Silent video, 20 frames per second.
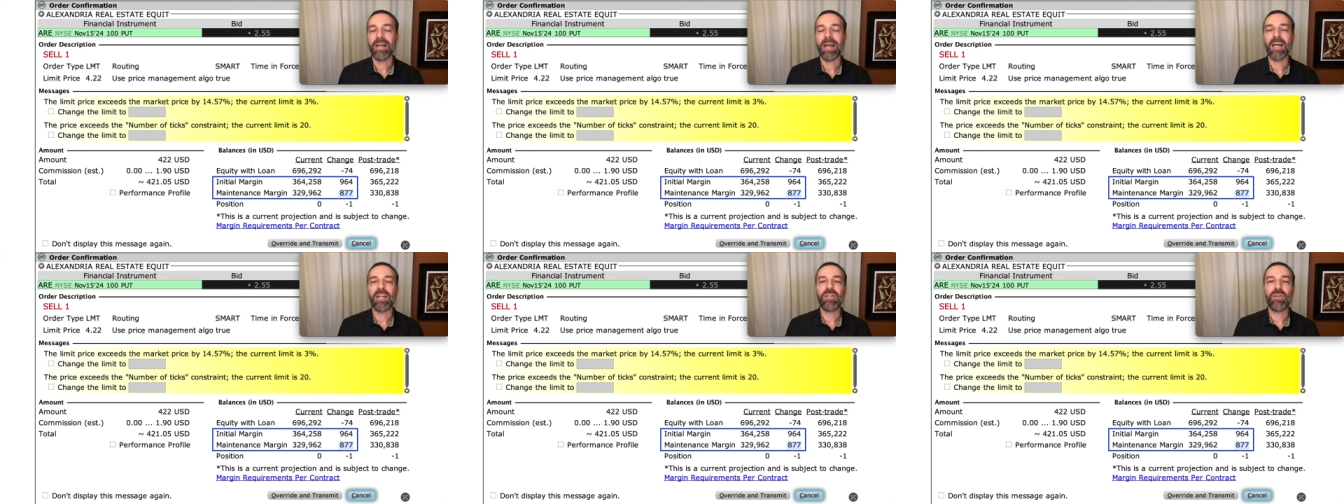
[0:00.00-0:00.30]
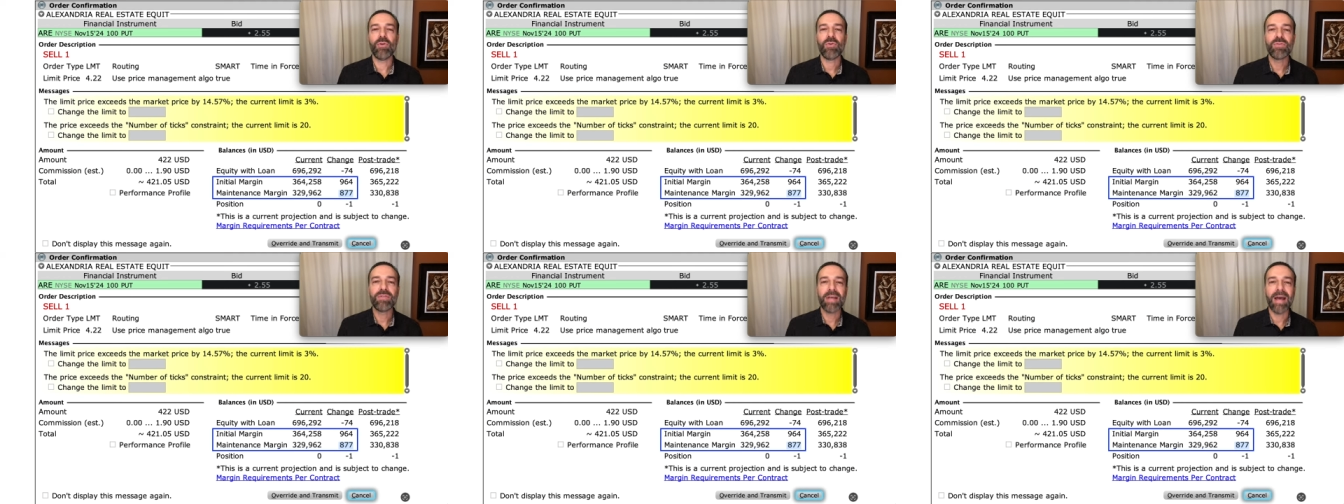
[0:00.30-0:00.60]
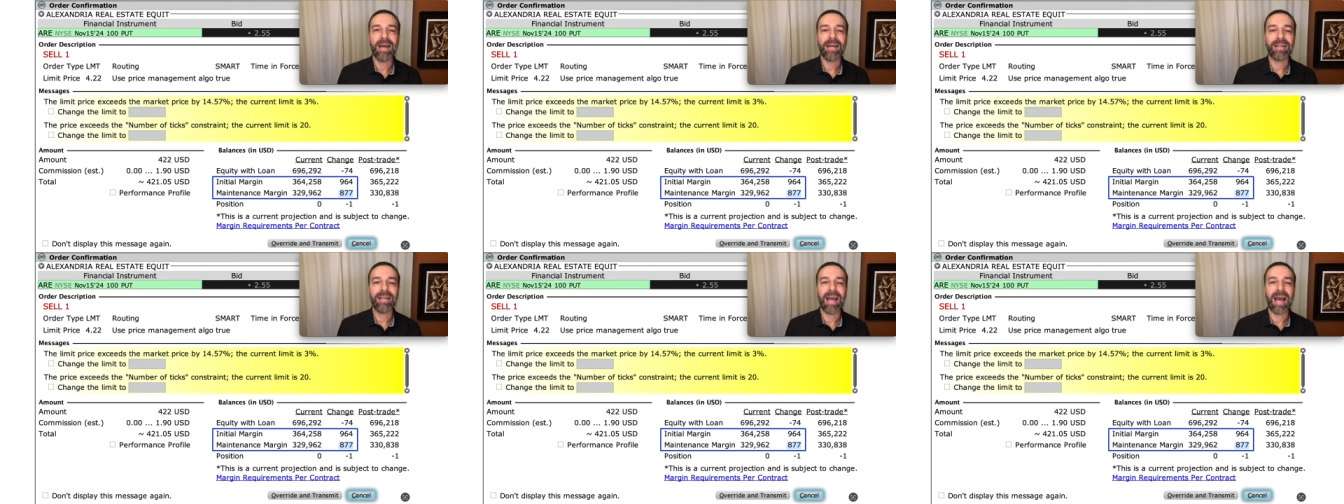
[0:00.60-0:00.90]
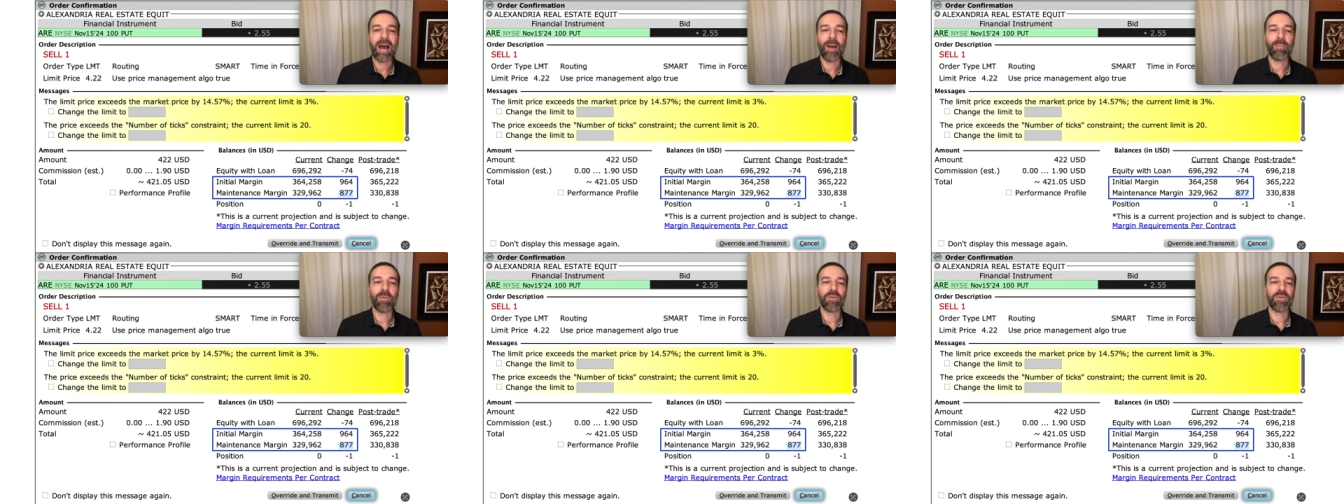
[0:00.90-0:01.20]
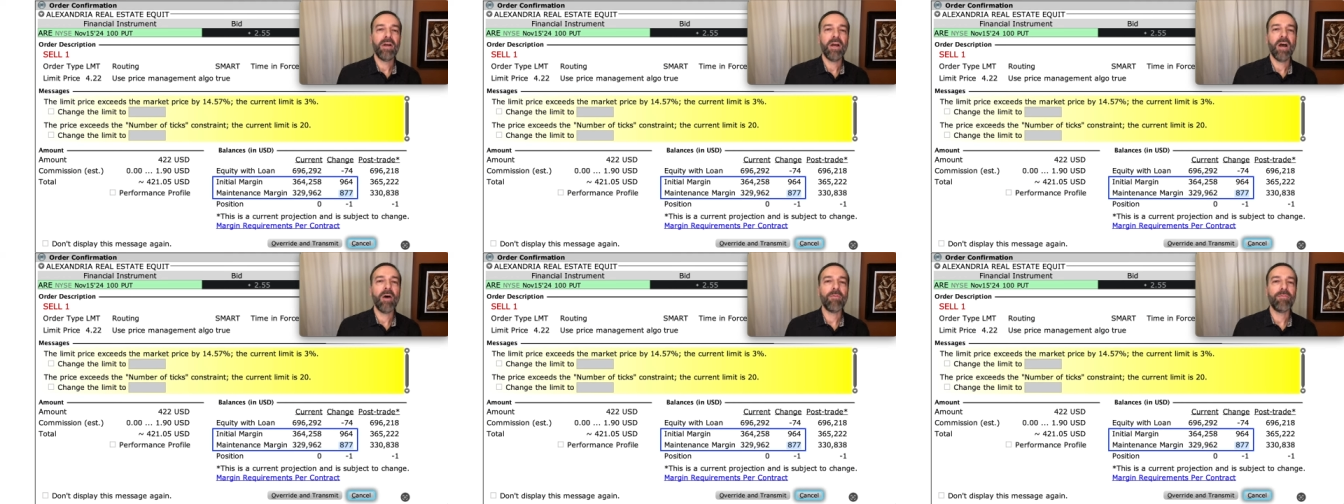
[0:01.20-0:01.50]
and use that capital to
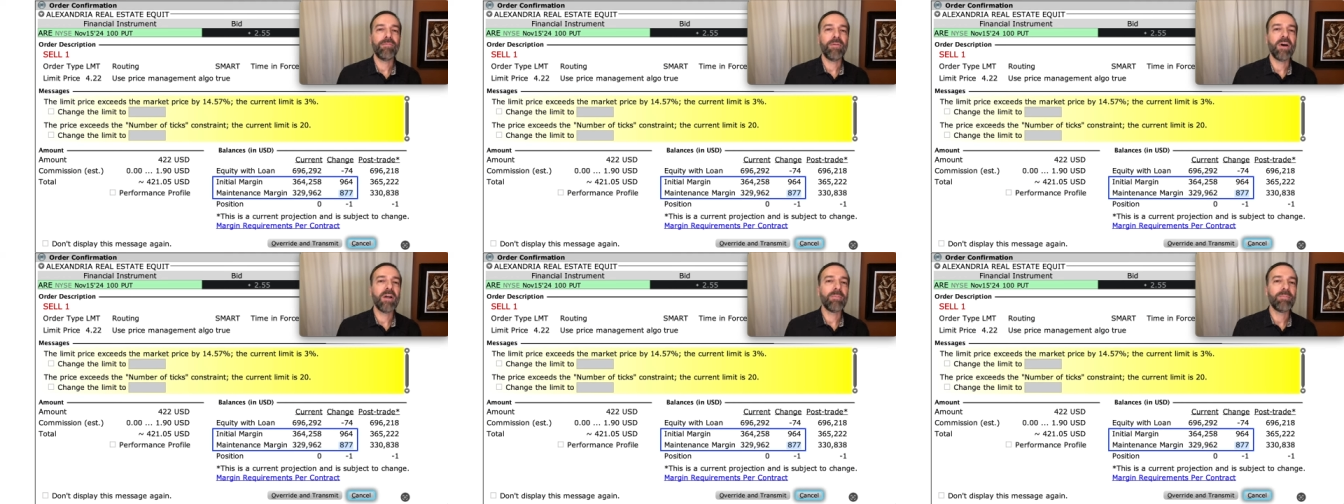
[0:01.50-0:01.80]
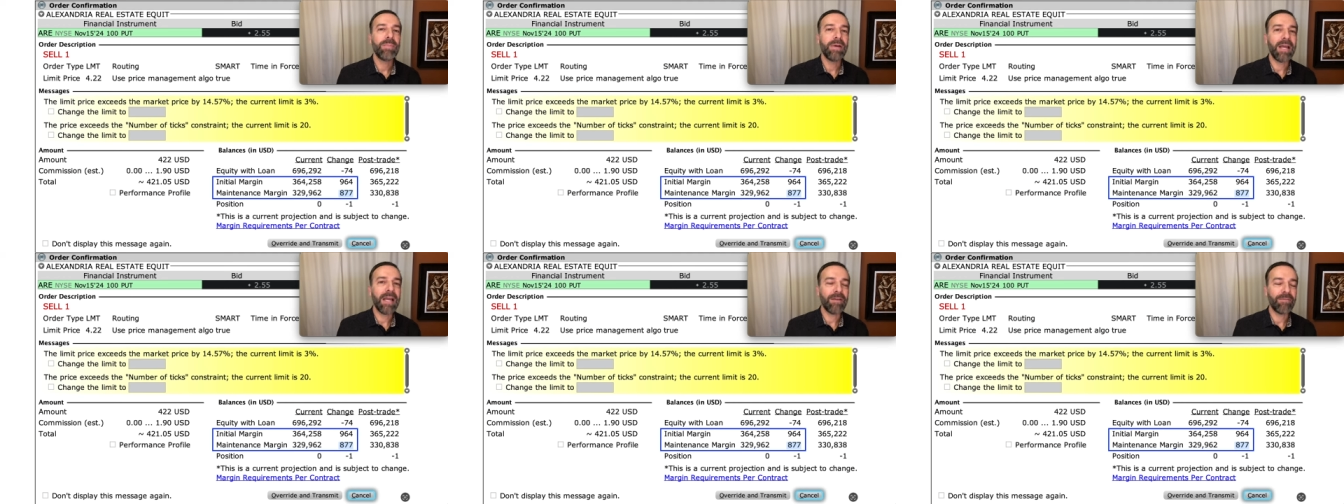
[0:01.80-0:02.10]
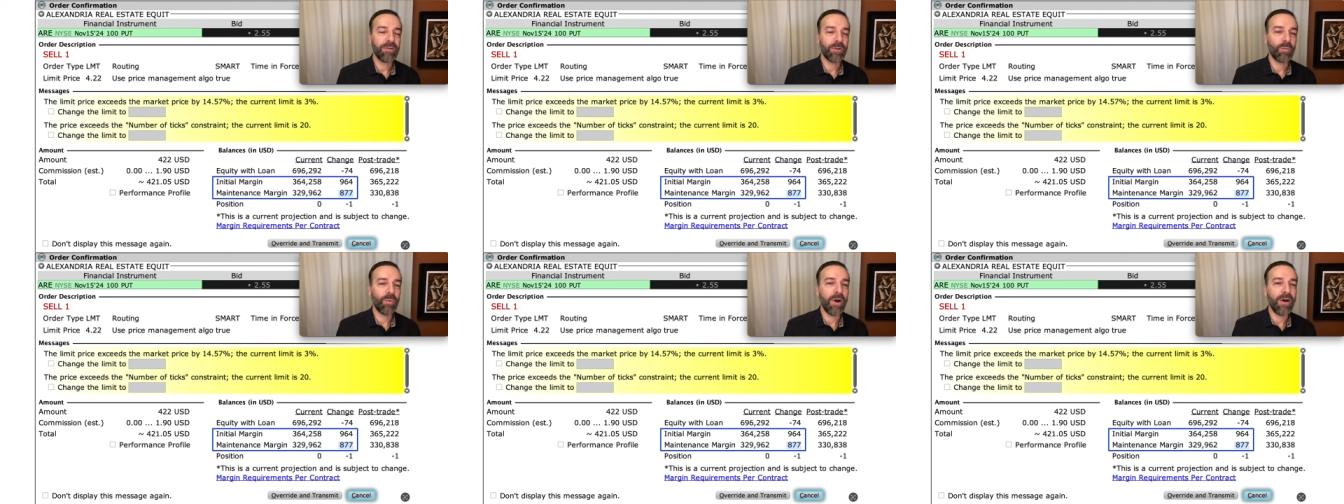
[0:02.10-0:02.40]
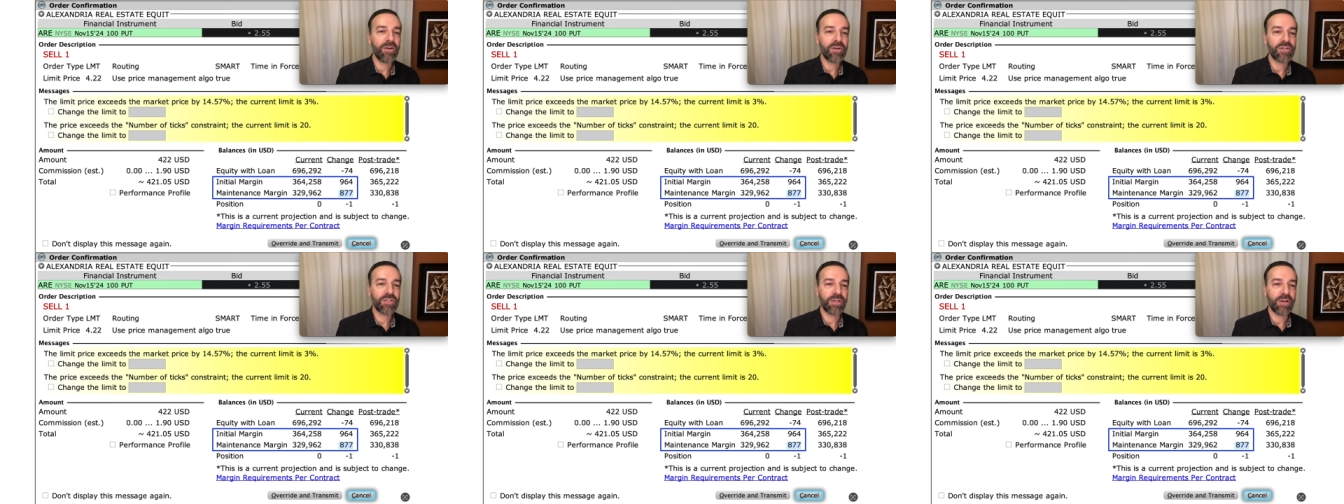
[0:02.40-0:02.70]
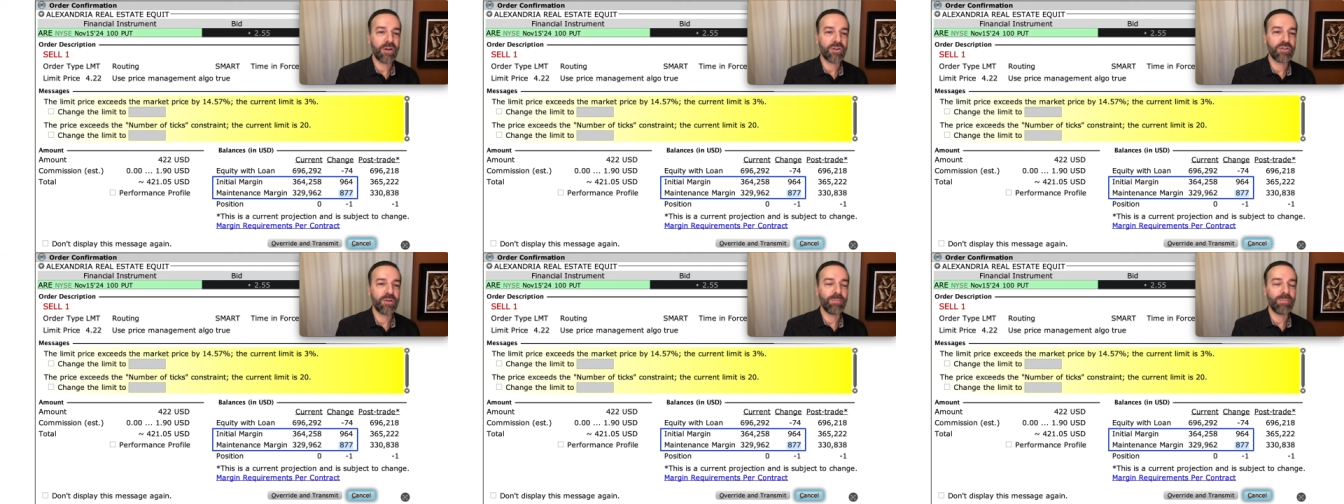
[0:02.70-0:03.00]
help fund paying for the 100
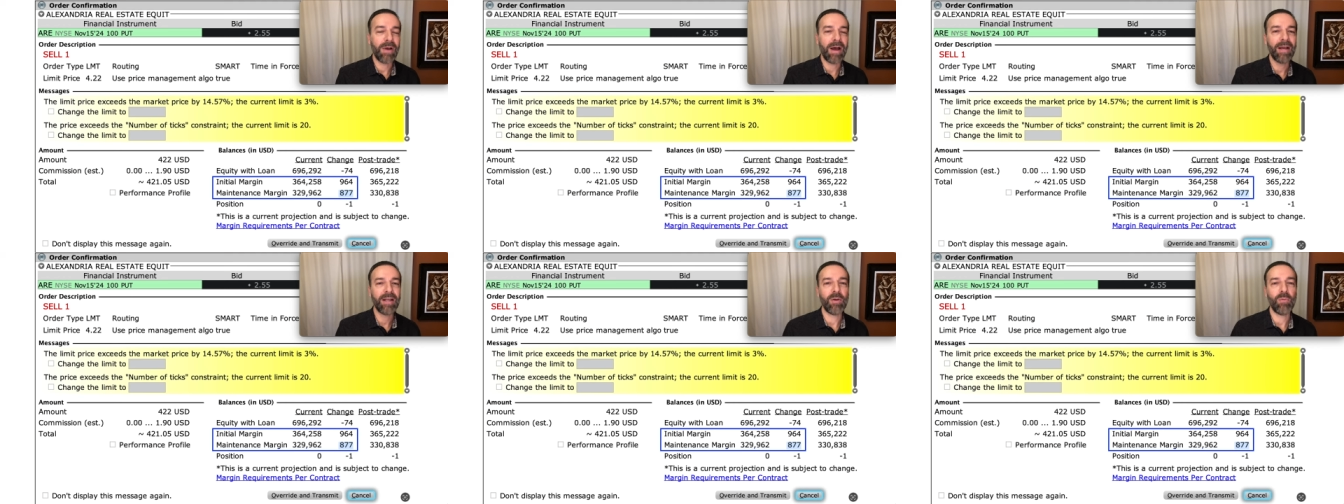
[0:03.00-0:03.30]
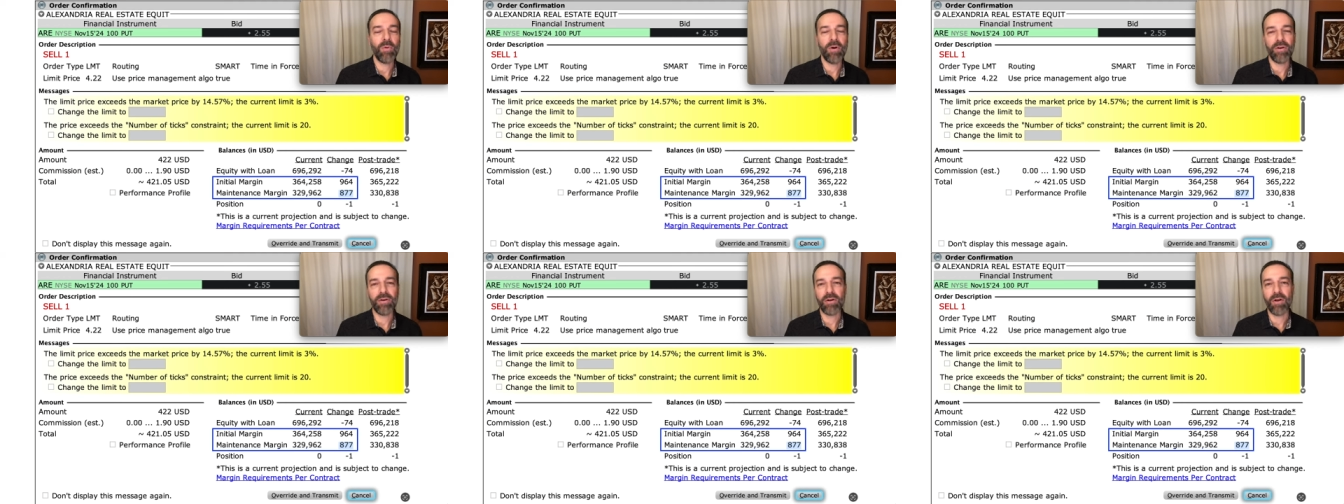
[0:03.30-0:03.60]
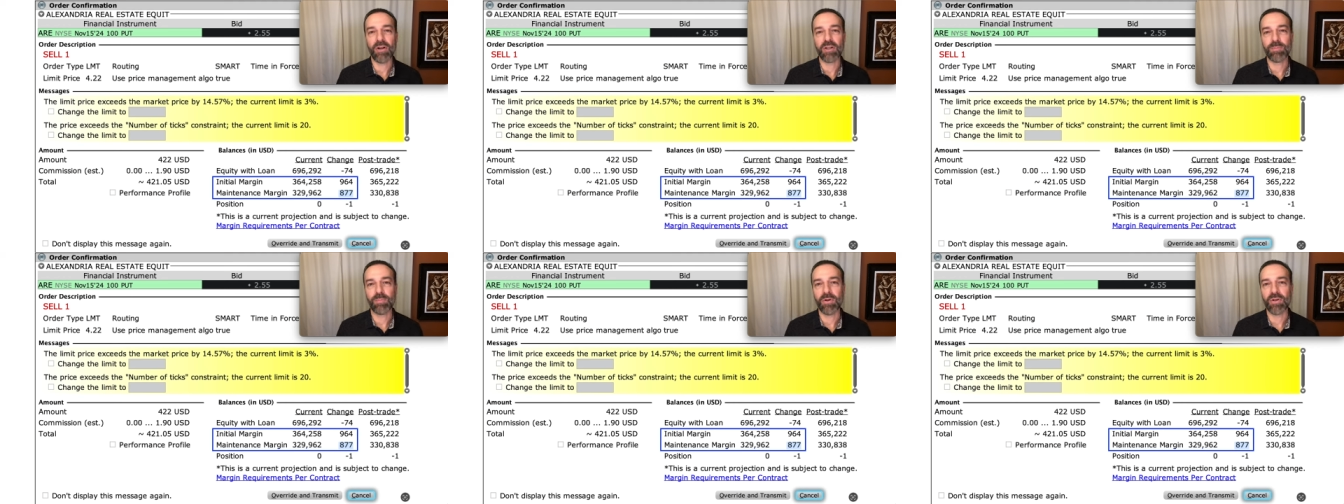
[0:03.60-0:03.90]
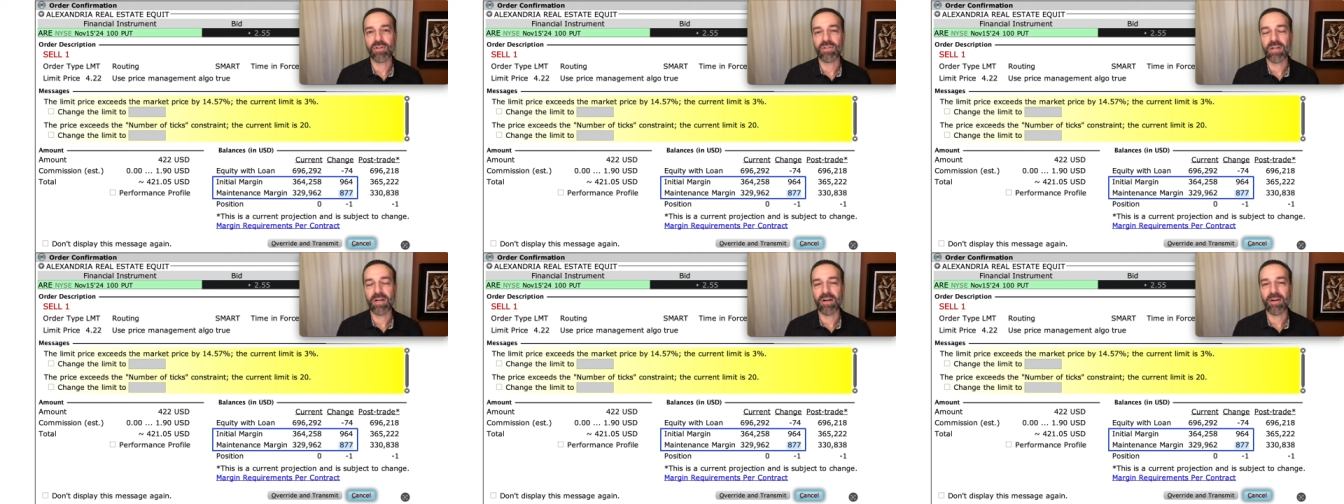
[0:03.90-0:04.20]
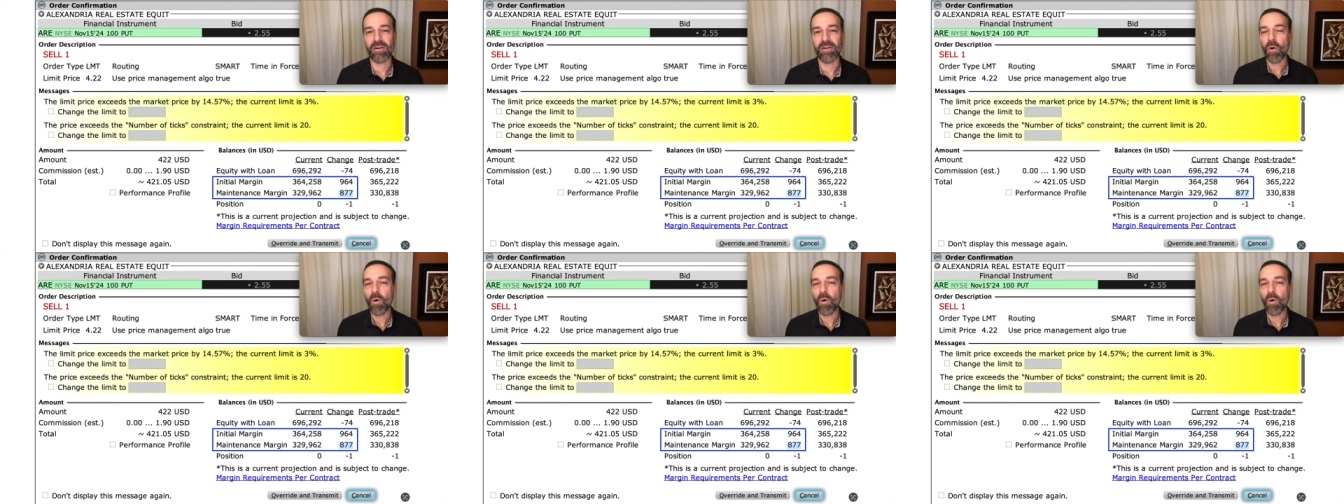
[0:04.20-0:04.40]
shares you're buying at $100 per share.